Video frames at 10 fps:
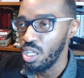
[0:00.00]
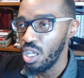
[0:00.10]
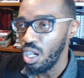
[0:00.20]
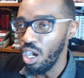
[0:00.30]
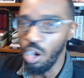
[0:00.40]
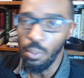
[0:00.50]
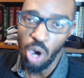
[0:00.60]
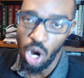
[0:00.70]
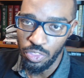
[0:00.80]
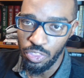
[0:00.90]

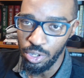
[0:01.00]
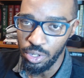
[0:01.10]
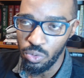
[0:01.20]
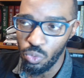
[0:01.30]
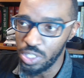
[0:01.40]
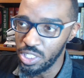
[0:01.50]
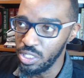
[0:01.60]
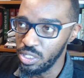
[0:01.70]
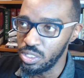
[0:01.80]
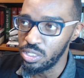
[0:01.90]
author, which
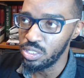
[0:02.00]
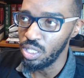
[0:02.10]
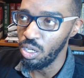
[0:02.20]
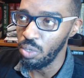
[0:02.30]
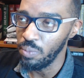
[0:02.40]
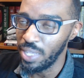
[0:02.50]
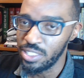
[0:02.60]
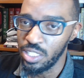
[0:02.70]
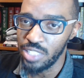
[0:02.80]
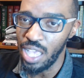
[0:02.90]
is like I
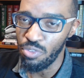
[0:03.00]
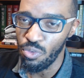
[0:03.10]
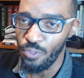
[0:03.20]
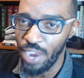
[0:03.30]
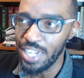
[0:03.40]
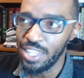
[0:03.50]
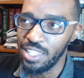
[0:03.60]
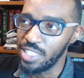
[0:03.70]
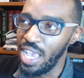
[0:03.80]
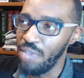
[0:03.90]
said, aside from
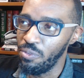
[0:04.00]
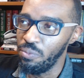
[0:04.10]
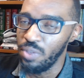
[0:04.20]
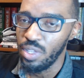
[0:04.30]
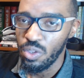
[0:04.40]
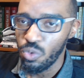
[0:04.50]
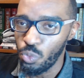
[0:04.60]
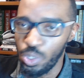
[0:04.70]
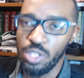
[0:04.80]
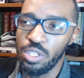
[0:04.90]
Radiant, I haven't
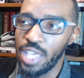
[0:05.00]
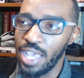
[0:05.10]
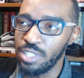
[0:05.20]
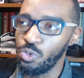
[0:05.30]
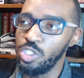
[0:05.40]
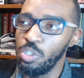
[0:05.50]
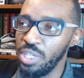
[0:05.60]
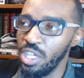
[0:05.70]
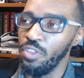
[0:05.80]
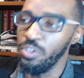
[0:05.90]
really gotten to read too
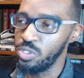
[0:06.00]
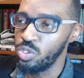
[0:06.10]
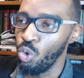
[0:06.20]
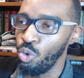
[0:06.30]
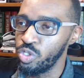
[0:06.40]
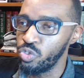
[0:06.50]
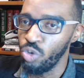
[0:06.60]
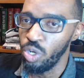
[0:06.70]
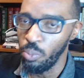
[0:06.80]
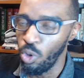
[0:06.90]
many other stories
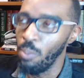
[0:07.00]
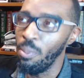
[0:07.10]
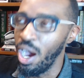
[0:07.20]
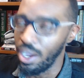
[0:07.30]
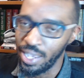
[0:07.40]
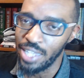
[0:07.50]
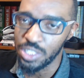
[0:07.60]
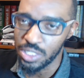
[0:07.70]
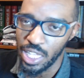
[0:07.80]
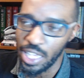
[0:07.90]
from, or manga, I should
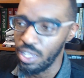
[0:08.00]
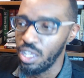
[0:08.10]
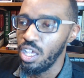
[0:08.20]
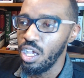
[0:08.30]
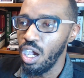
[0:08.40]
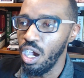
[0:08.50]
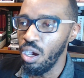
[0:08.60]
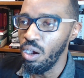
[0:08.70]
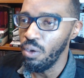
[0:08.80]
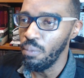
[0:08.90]
say,
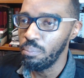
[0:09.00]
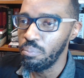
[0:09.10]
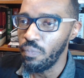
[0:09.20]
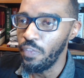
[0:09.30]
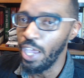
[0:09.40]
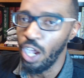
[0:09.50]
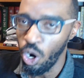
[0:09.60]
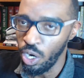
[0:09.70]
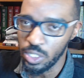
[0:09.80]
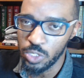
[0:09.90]
that
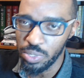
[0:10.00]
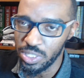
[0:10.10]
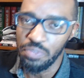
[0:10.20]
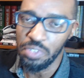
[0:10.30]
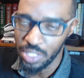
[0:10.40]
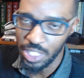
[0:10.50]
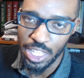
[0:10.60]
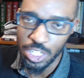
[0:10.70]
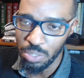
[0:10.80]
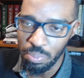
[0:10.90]
aren't specifically
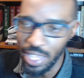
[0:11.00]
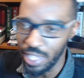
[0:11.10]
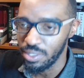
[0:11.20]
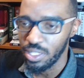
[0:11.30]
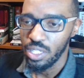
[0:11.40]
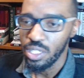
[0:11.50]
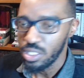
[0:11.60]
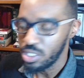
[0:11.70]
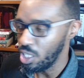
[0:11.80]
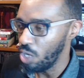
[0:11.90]
in Japan.
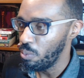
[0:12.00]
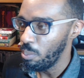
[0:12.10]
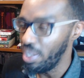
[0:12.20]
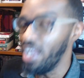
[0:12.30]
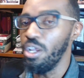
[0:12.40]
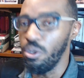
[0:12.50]
So, but anywho,